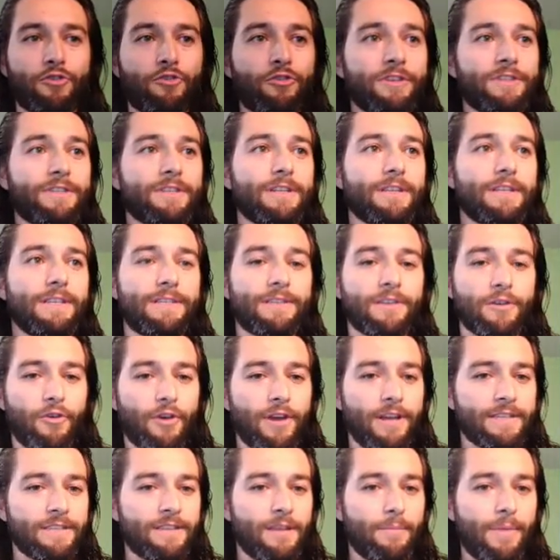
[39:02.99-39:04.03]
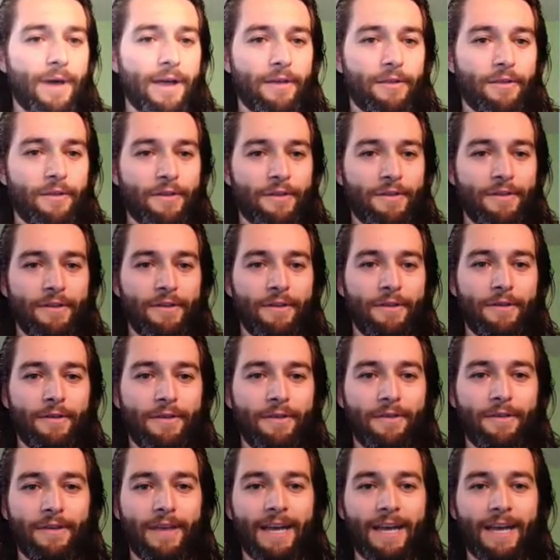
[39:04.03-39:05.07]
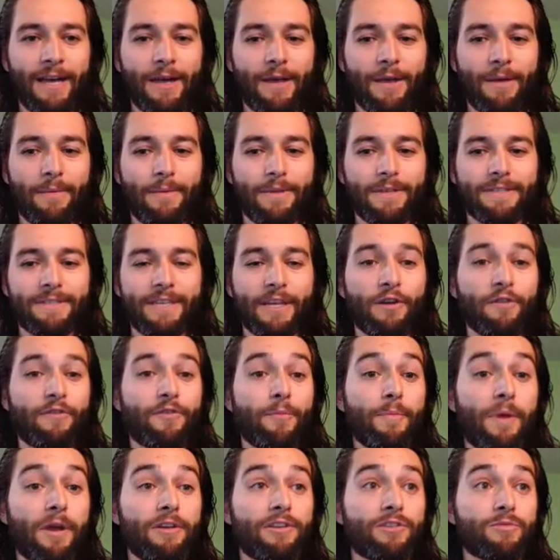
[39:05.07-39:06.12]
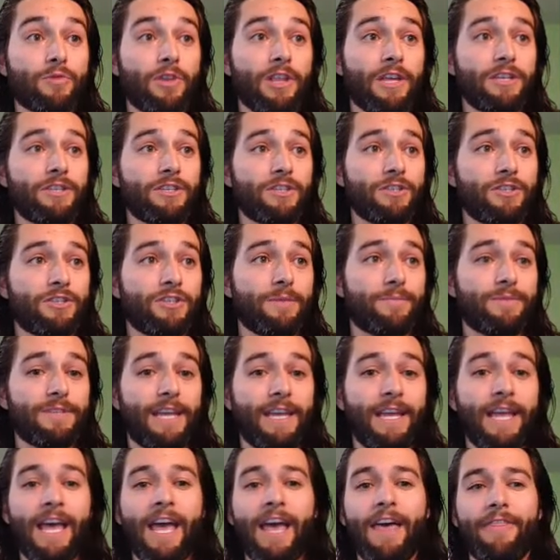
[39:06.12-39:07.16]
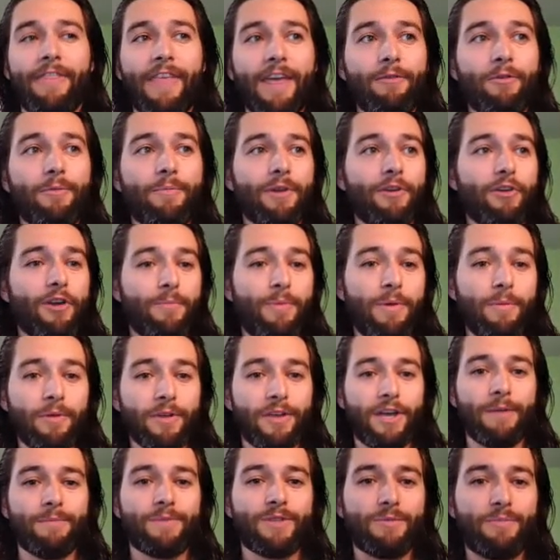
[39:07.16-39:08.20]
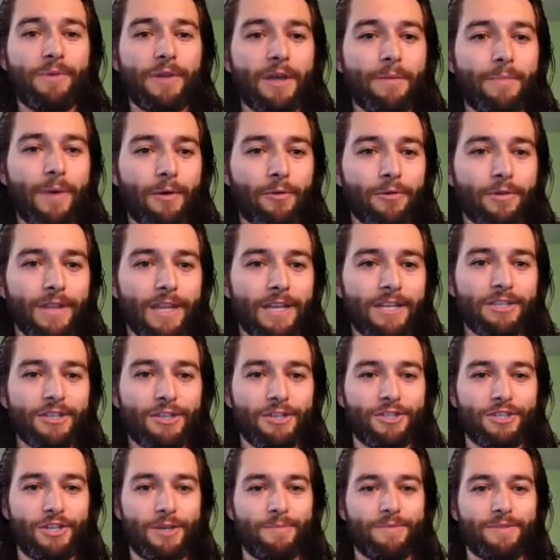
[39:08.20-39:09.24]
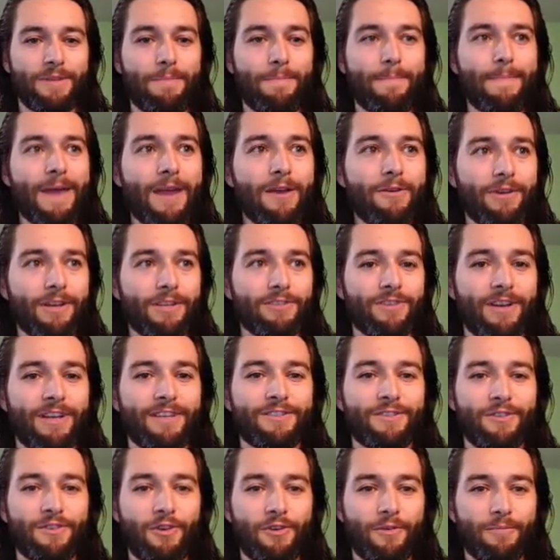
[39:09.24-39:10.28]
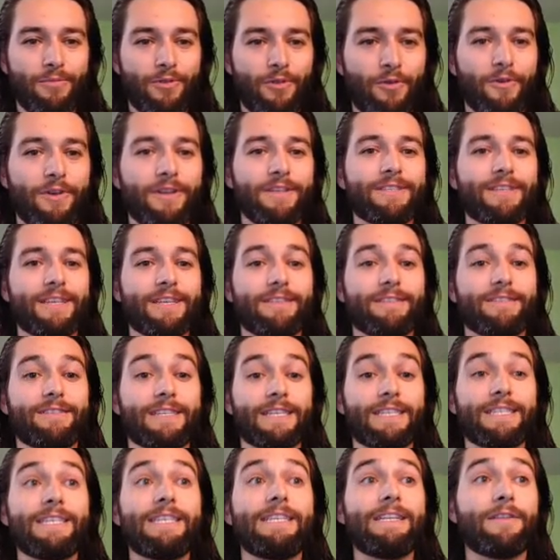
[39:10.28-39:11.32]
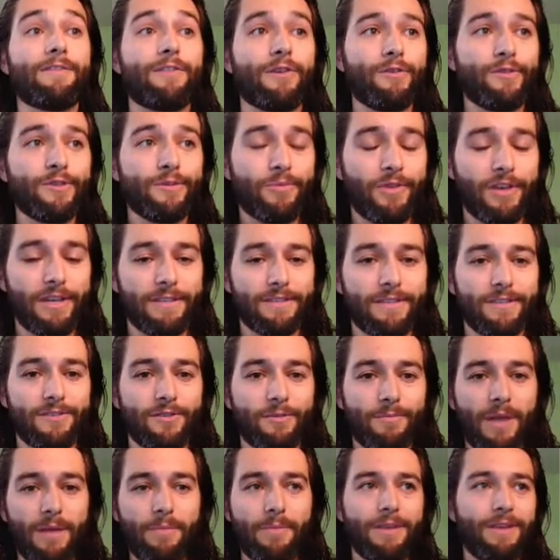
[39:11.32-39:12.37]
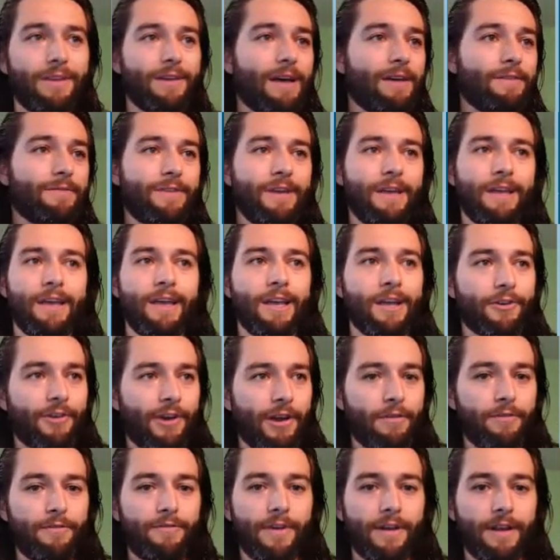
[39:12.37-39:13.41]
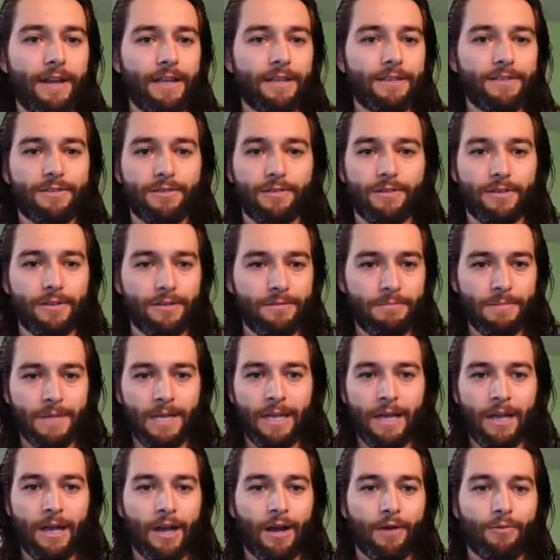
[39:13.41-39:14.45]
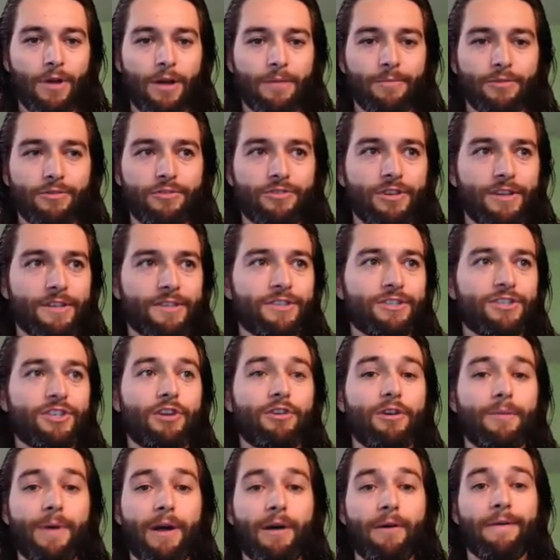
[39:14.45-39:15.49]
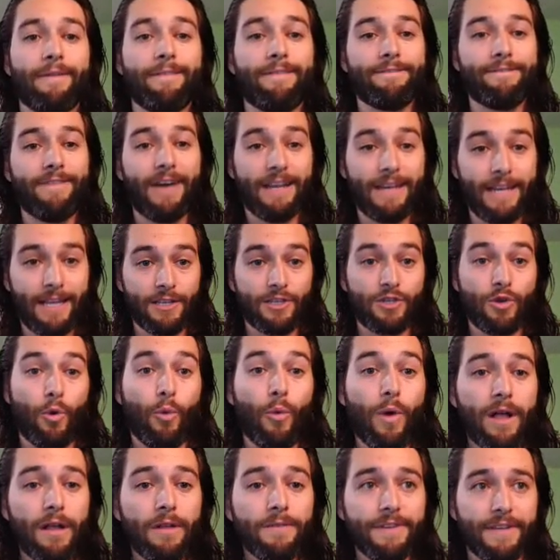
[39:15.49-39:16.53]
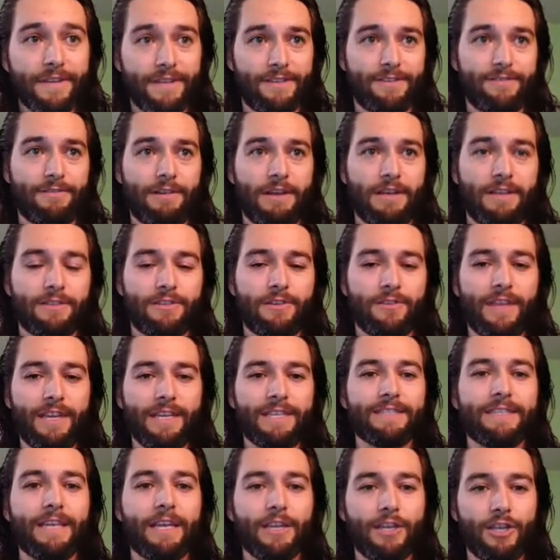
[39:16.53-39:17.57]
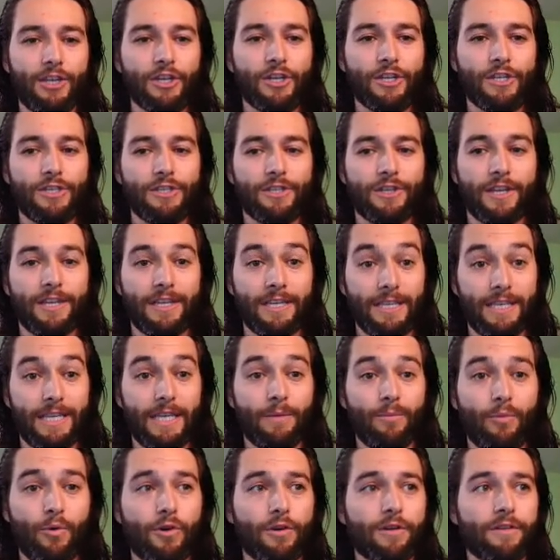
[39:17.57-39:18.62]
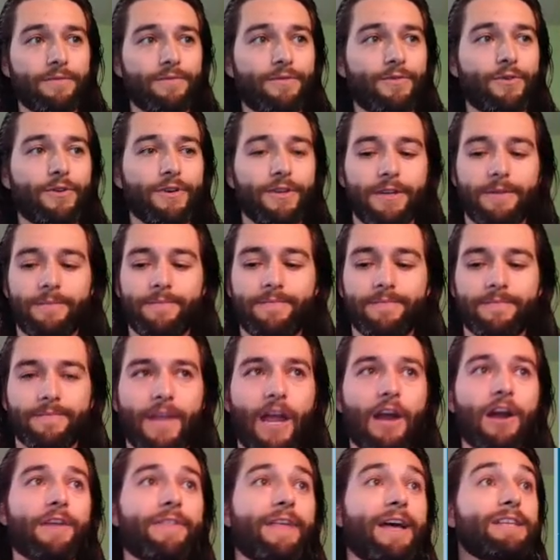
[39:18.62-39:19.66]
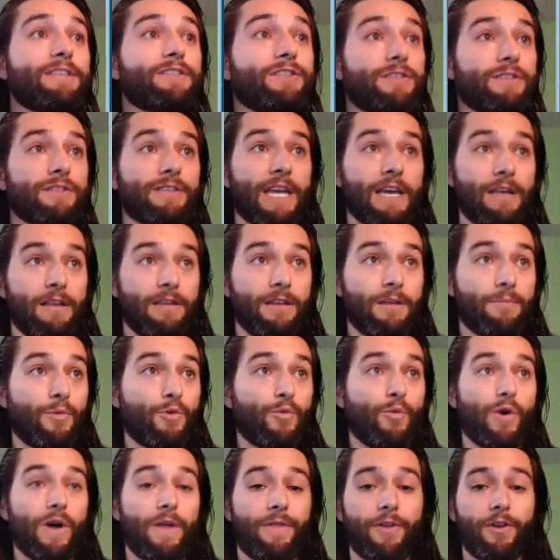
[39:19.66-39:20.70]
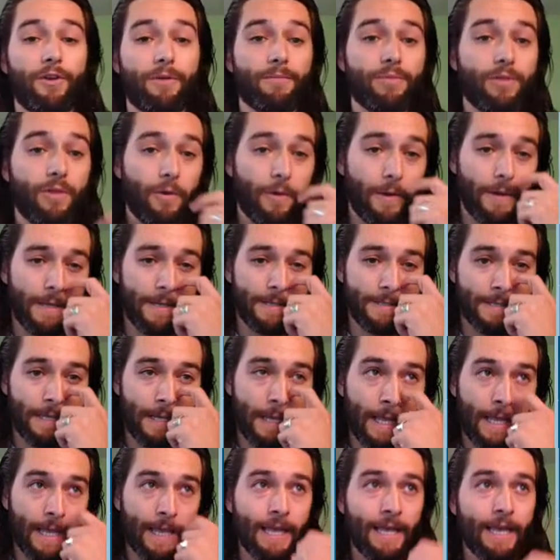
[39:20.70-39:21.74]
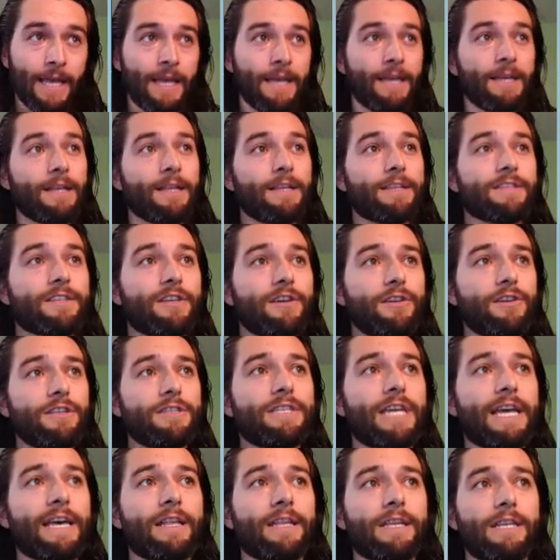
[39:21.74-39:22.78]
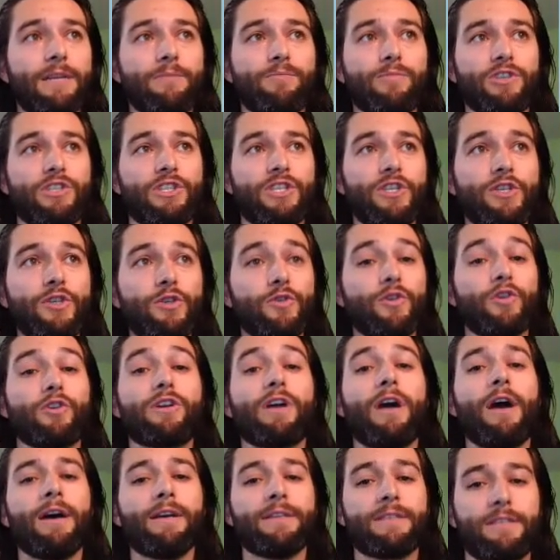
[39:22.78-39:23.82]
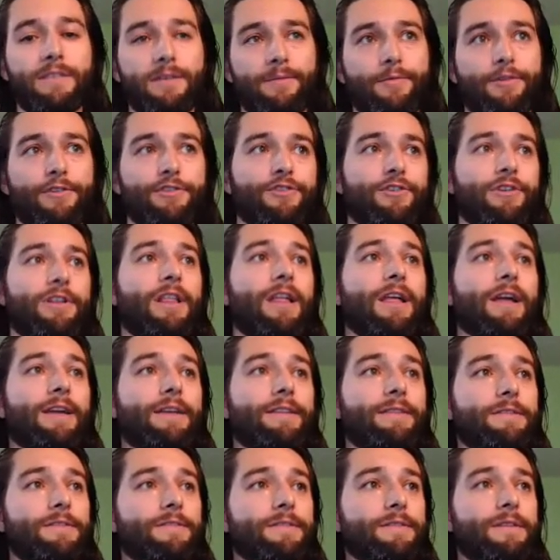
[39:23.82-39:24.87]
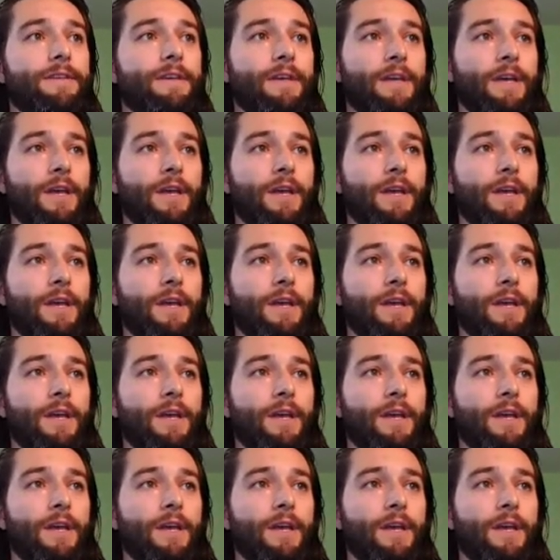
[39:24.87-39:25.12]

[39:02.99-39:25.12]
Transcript: Chris and Elisa Grace, the Biola Center for Marriage and Relationships. Hey, they would be great people to come speak about relationships and marriage, right? So your employees can succeed at those places. Or maybe you have Crown Financial or Ron Blue Trust share about financial wellness, right? So they stay good so they can keep working for you. All right, that's talent number 1, your employees. Let's go to talent number 2, your customers, your clients.